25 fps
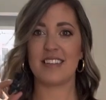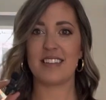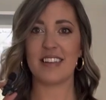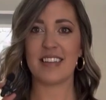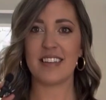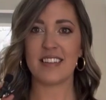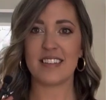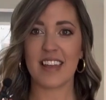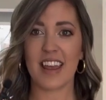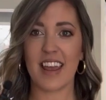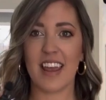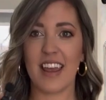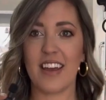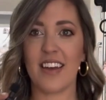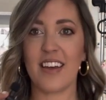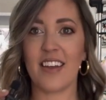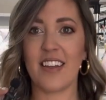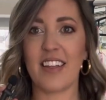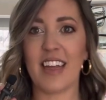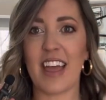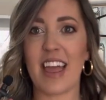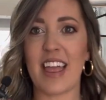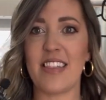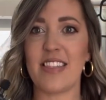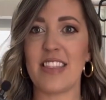
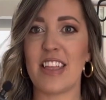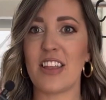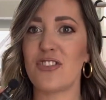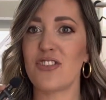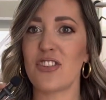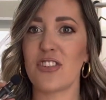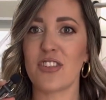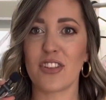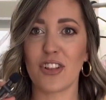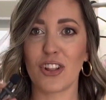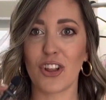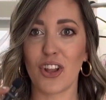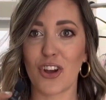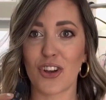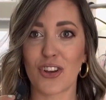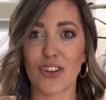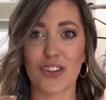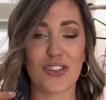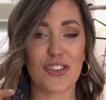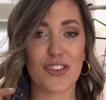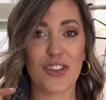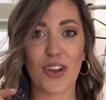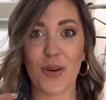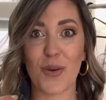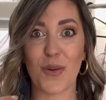detail and they just look
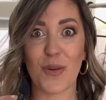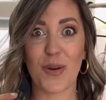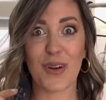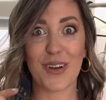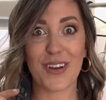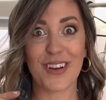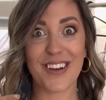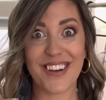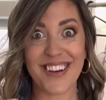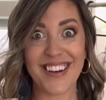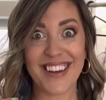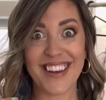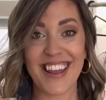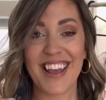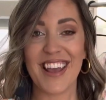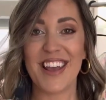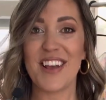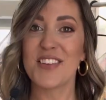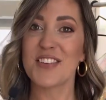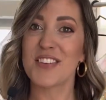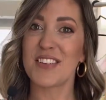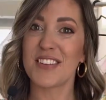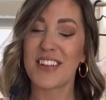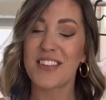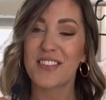so good.
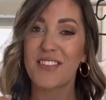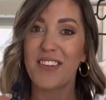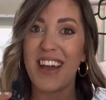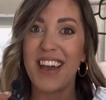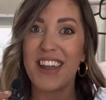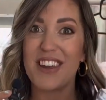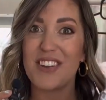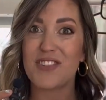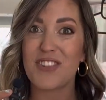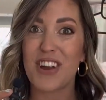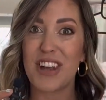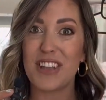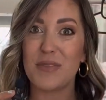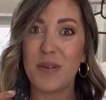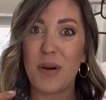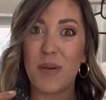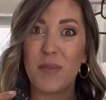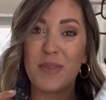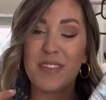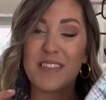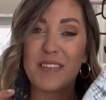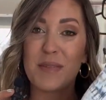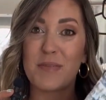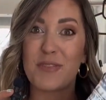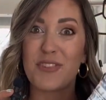So let's go ahead and try them
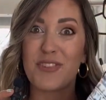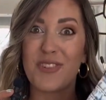on with some